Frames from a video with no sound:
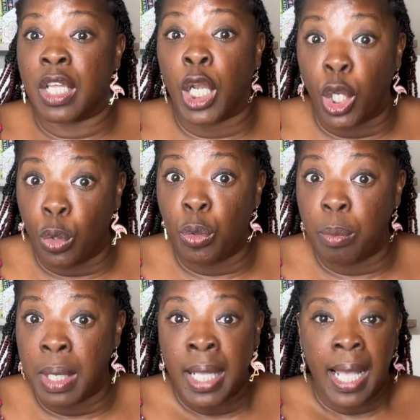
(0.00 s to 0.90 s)

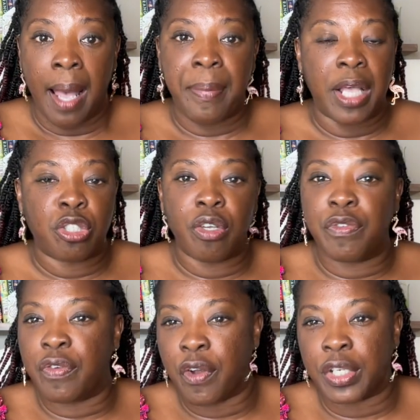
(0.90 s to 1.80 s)
Loom. I'm not sure
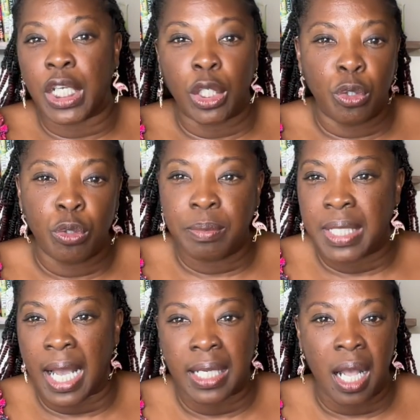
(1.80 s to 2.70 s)
if you've heard of
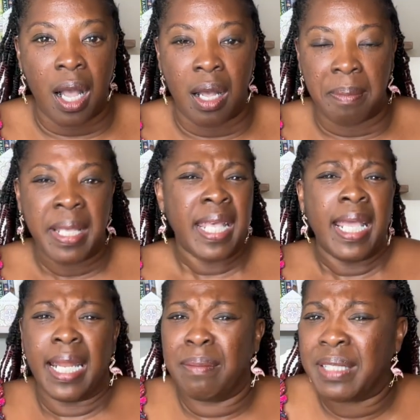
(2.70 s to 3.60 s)
loom.com.
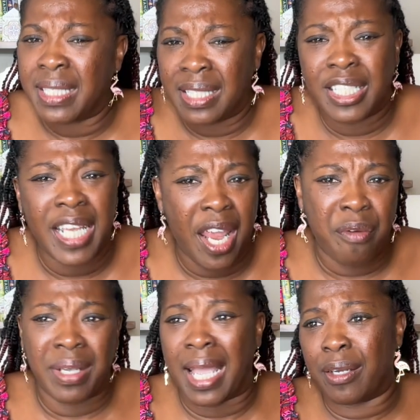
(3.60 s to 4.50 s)
And I'm just
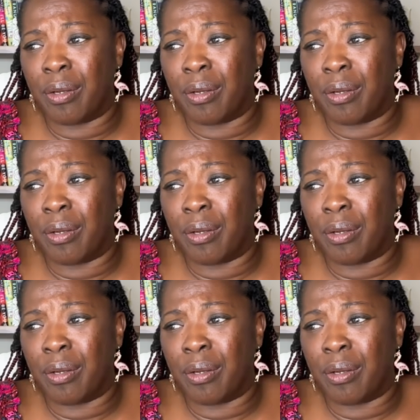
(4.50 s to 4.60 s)
sharing.